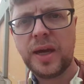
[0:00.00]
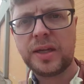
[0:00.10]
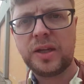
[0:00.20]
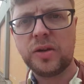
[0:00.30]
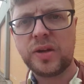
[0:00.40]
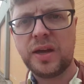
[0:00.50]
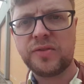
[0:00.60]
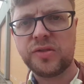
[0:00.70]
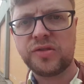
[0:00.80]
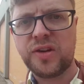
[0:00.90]
and they don't
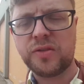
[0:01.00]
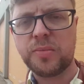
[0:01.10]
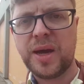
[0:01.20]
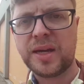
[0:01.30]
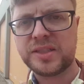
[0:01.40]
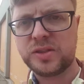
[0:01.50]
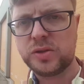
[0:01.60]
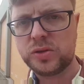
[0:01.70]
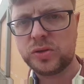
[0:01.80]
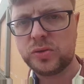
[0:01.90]
have to travel back
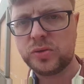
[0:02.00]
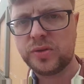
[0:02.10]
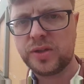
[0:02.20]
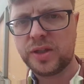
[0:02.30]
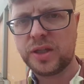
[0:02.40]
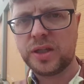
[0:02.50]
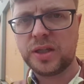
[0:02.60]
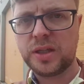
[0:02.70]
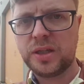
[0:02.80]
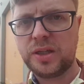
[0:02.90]
to
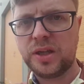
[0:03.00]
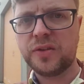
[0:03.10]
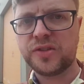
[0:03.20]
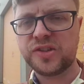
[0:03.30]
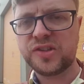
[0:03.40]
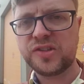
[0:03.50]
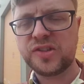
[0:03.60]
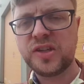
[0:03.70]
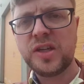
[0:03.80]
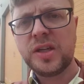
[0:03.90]
the
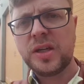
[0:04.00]
offices